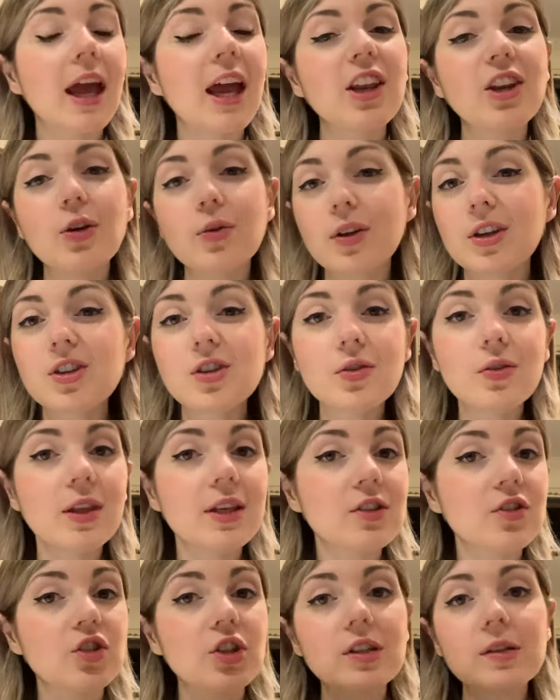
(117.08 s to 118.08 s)
and you can do
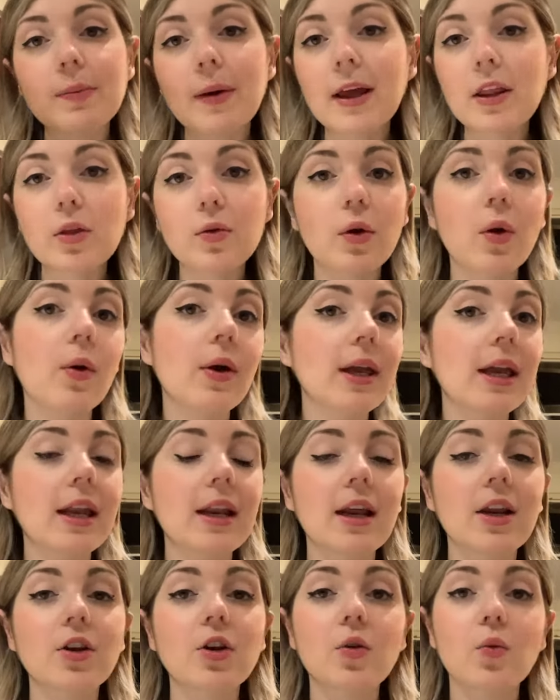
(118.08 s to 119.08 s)
this just by throwing
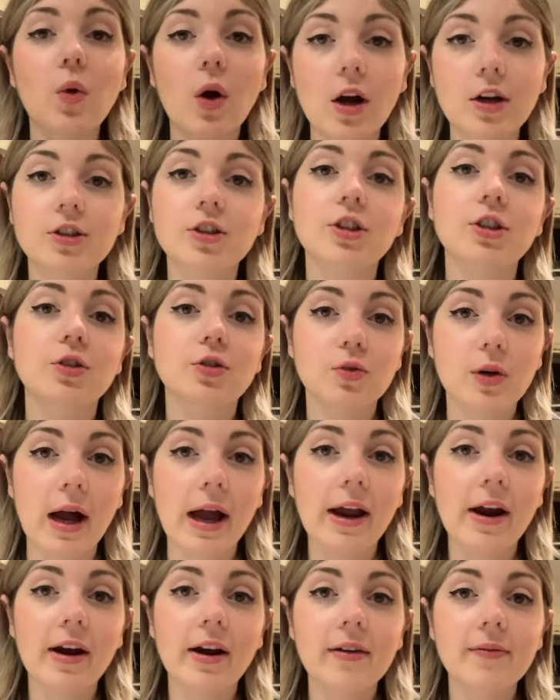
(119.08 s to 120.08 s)
it in your washer
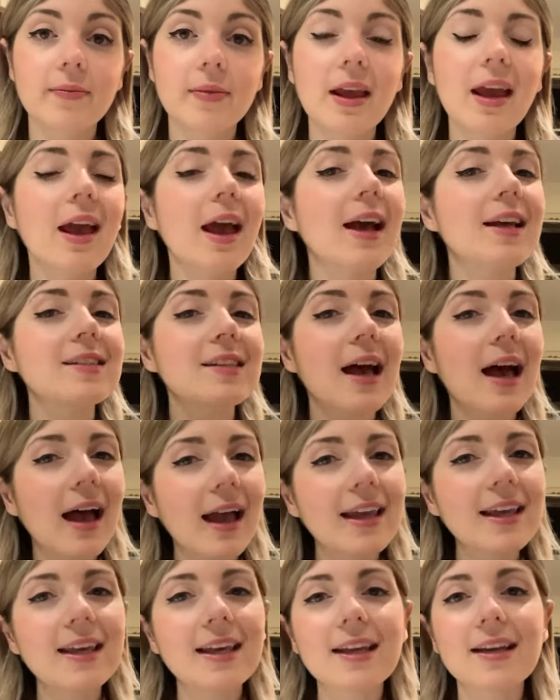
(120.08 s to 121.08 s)
dryer, as
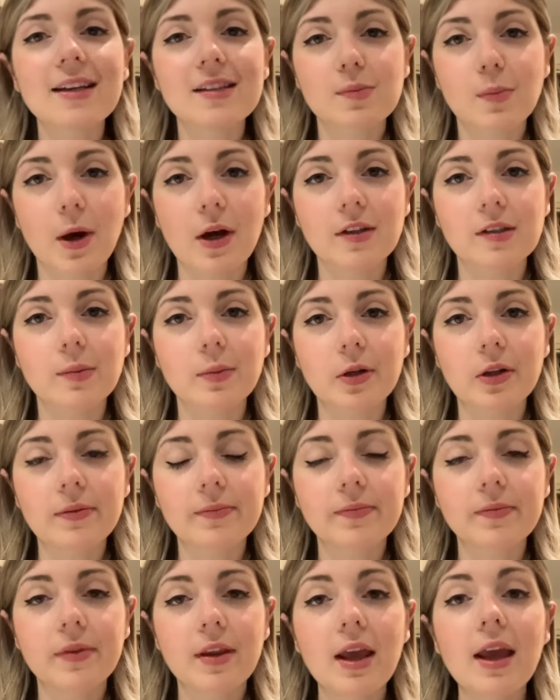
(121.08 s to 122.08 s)
high heat as possible.
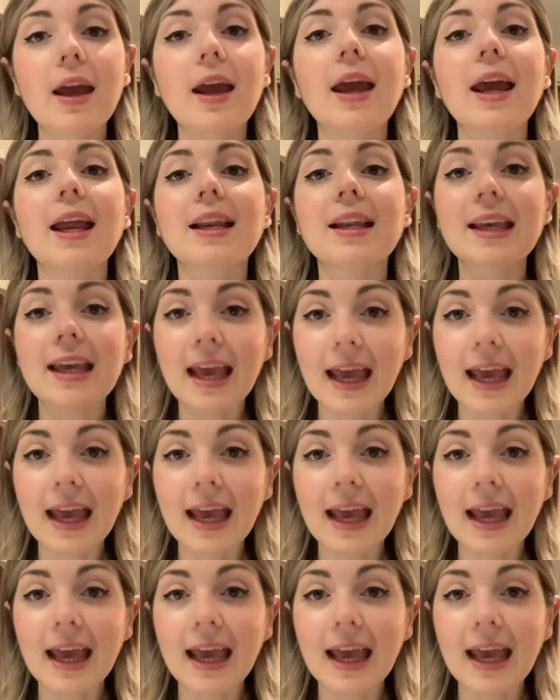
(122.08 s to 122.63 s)
It